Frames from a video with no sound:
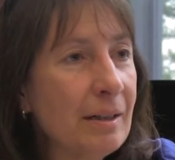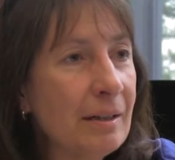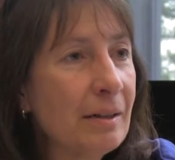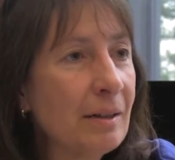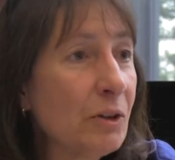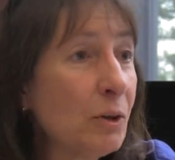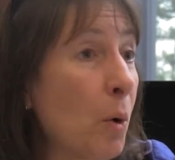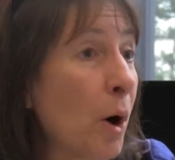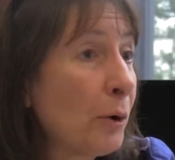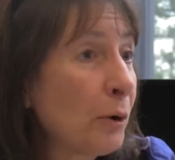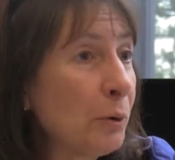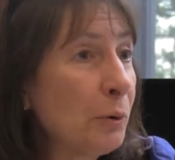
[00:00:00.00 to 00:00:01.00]
the
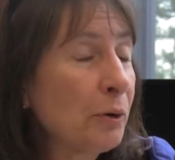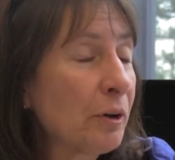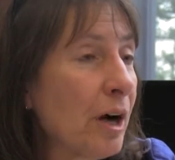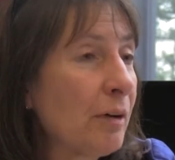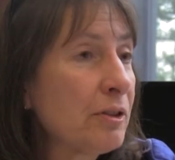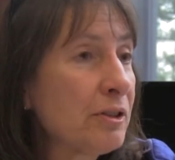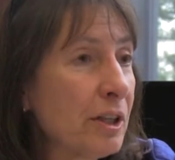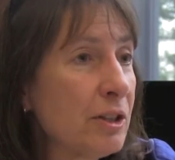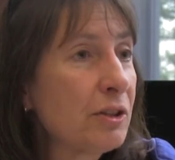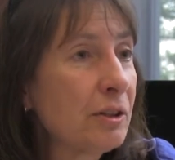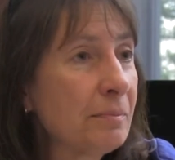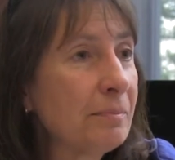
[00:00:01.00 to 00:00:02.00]
water cooler
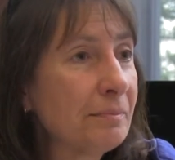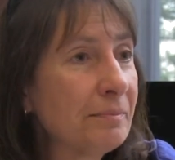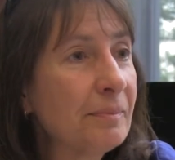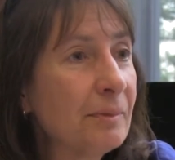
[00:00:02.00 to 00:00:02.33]
conversation.